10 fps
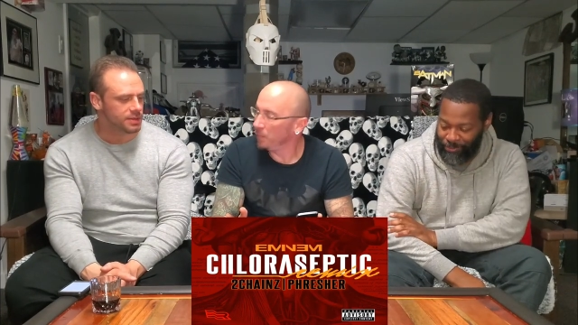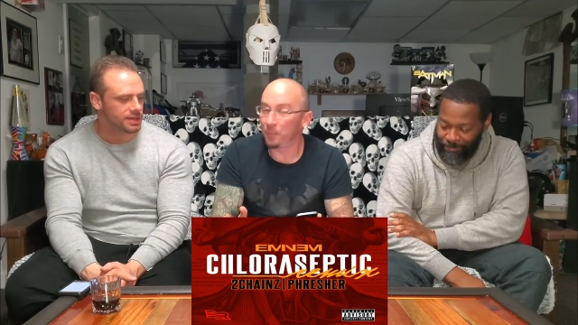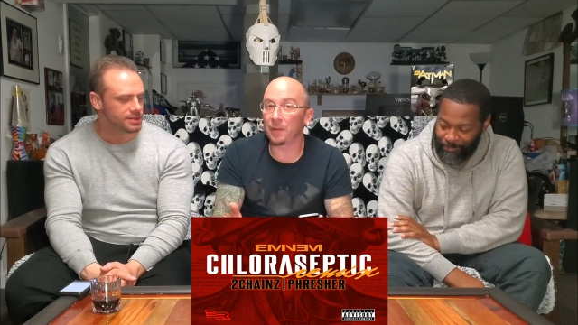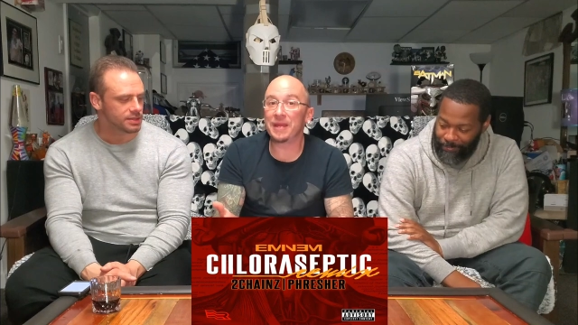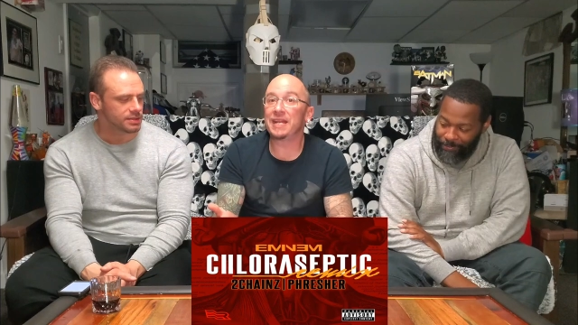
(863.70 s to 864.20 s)
Speaker 1: amazing.
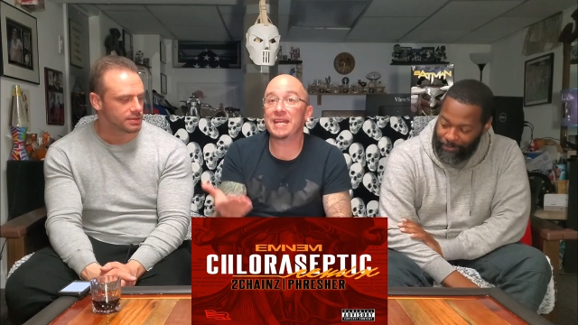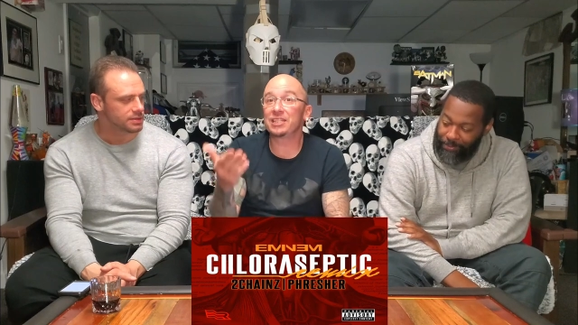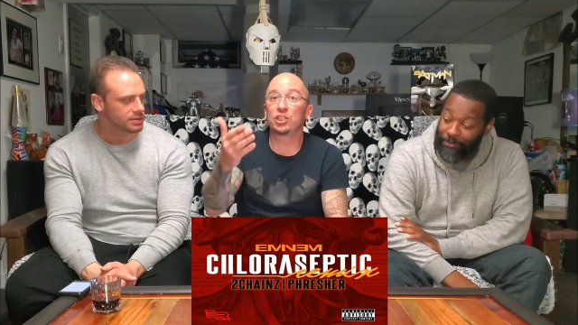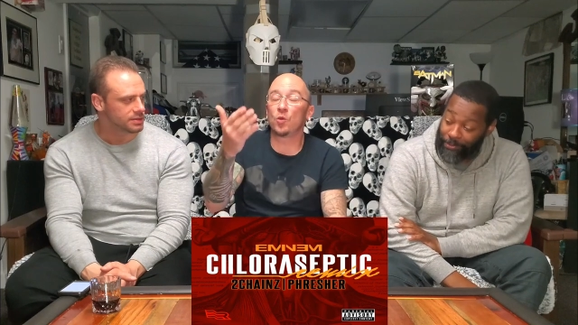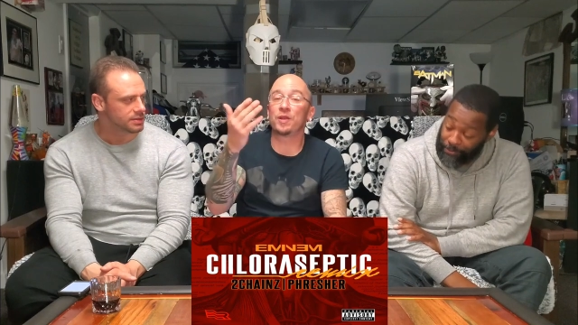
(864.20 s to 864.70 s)
But I mean,
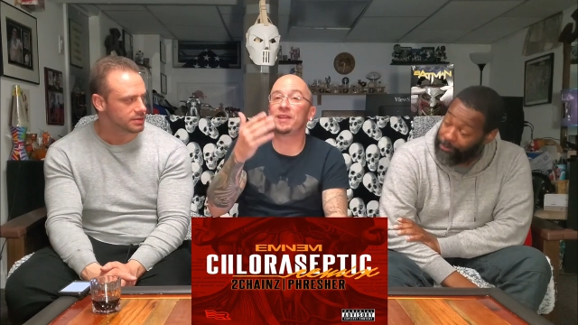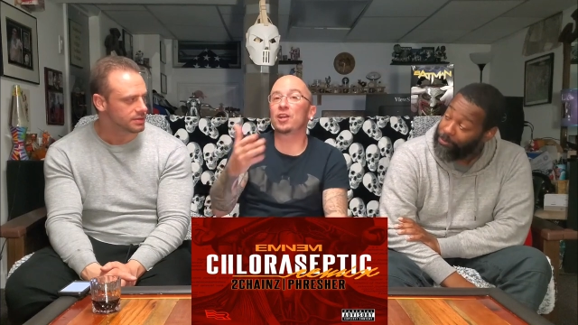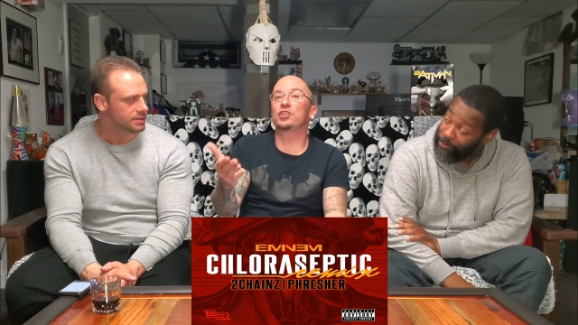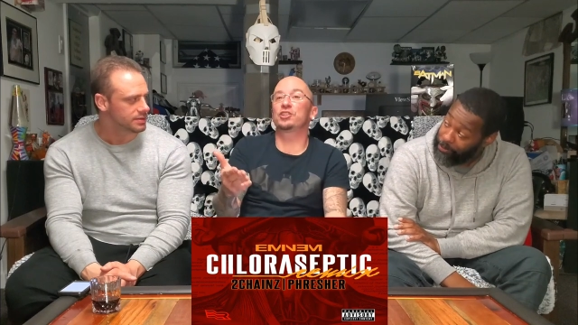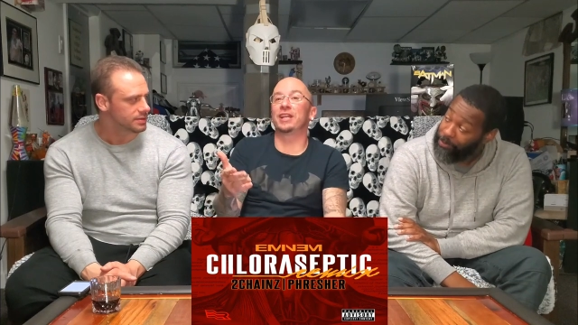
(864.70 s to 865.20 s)
he's doing
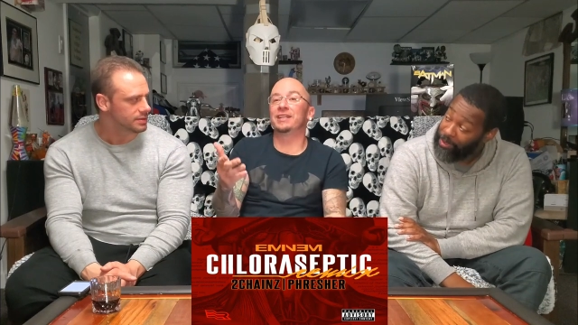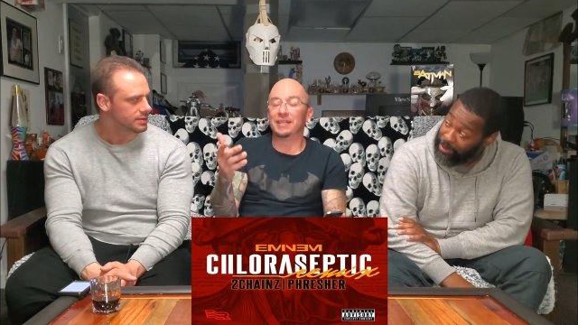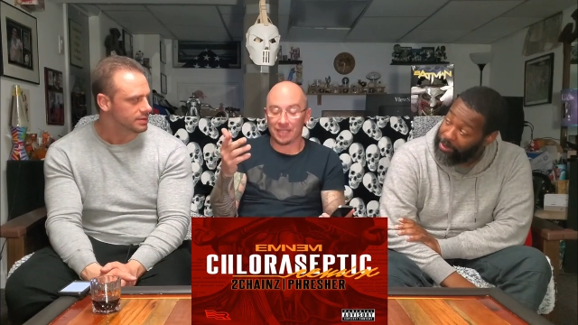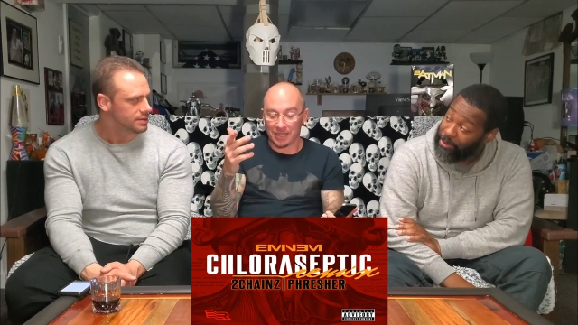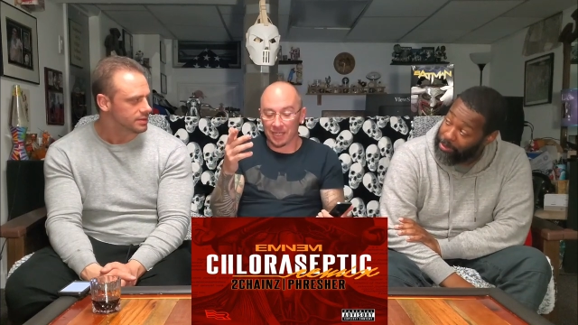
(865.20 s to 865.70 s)
their shit
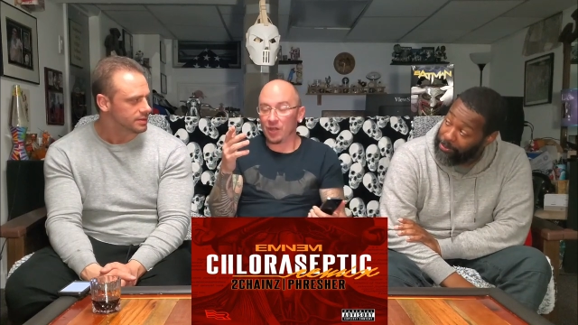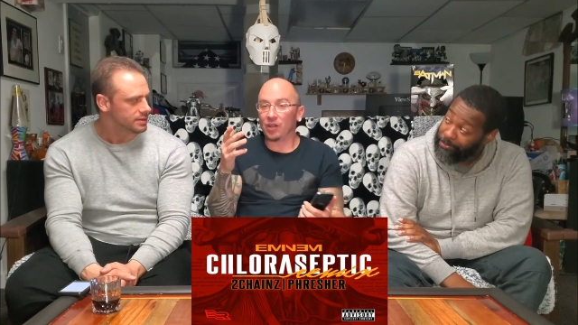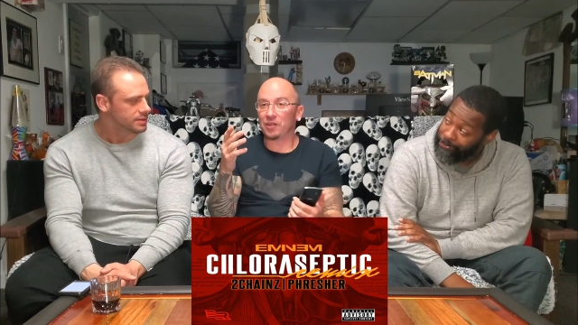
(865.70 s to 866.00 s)
It is